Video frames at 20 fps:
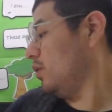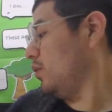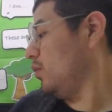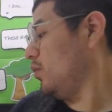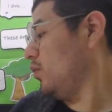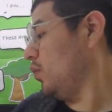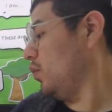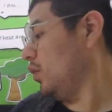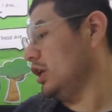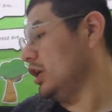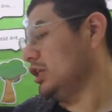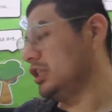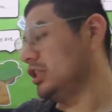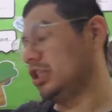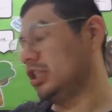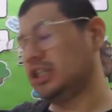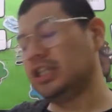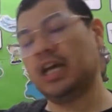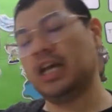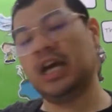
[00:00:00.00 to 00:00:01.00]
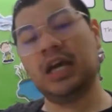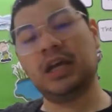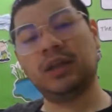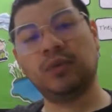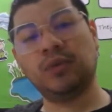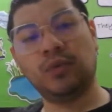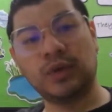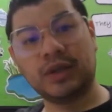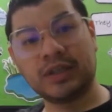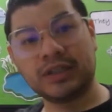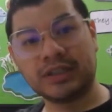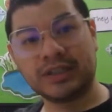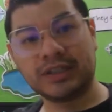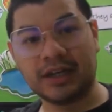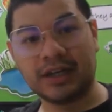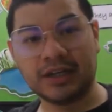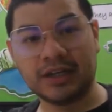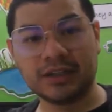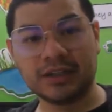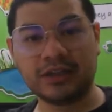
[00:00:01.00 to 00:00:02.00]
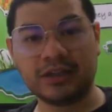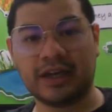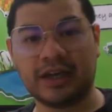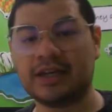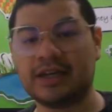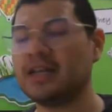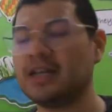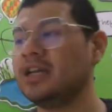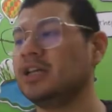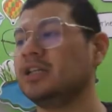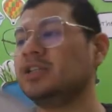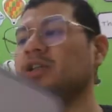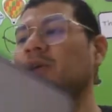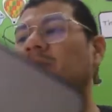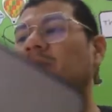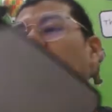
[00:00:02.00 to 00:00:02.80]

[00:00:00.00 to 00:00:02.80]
words that we studied today. So I want